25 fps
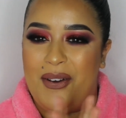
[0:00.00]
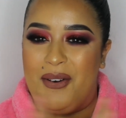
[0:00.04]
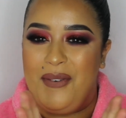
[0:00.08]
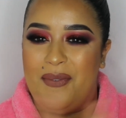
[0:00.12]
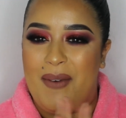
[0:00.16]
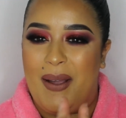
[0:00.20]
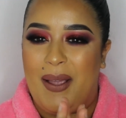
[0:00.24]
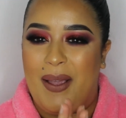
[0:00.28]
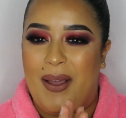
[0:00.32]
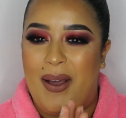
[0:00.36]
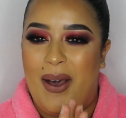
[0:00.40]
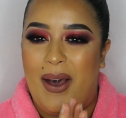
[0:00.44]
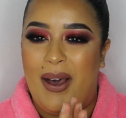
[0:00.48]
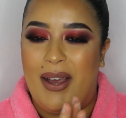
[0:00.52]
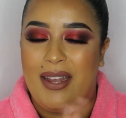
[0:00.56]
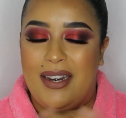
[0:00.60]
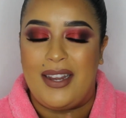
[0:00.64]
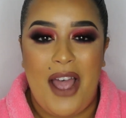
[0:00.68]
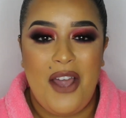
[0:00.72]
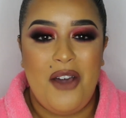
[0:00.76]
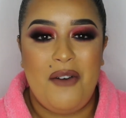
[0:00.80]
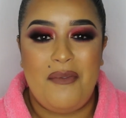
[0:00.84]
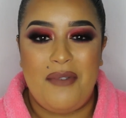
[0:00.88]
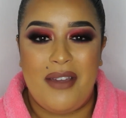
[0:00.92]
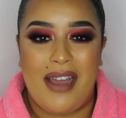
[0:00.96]
Oh my god.
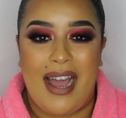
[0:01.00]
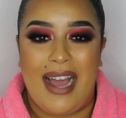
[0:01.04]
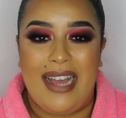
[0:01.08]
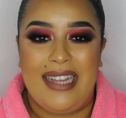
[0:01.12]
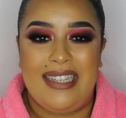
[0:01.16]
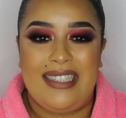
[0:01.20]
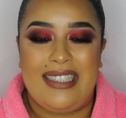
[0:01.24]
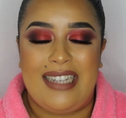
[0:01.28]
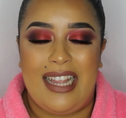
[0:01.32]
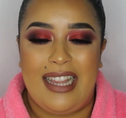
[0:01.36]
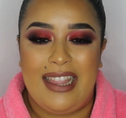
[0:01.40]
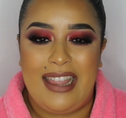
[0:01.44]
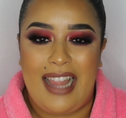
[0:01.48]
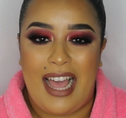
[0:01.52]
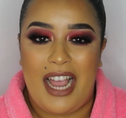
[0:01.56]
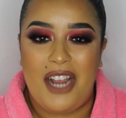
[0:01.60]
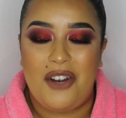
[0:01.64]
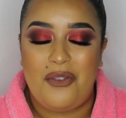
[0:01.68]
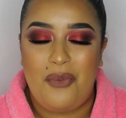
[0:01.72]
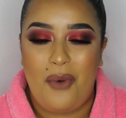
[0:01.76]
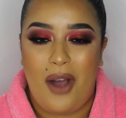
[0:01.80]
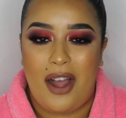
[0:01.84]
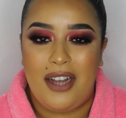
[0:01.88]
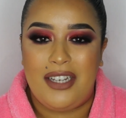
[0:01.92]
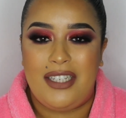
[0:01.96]
I hope you guys
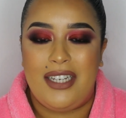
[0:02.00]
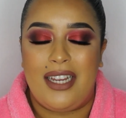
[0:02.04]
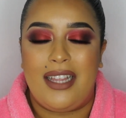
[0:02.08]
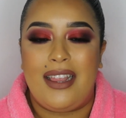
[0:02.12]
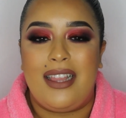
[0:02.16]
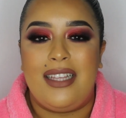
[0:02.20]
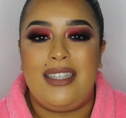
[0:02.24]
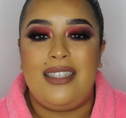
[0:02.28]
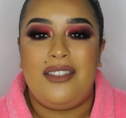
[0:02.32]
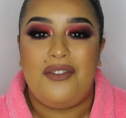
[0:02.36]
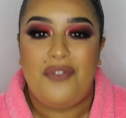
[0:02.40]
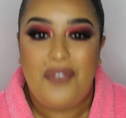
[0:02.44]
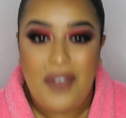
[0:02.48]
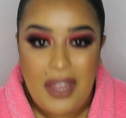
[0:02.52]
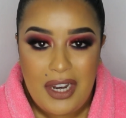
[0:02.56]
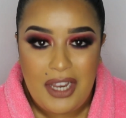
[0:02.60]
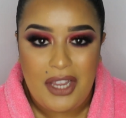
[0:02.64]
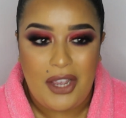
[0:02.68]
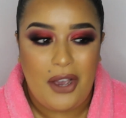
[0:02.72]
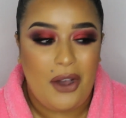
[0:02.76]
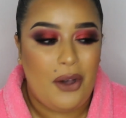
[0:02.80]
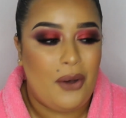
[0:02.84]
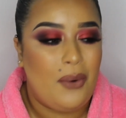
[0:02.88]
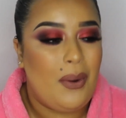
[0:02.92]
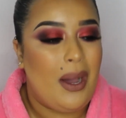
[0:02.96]
liked watching this
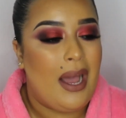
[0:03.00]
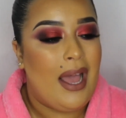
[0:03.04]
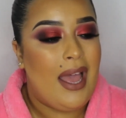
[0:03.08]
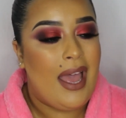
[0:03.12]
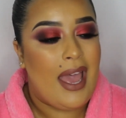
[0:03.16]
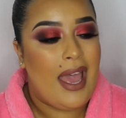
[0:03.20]
video.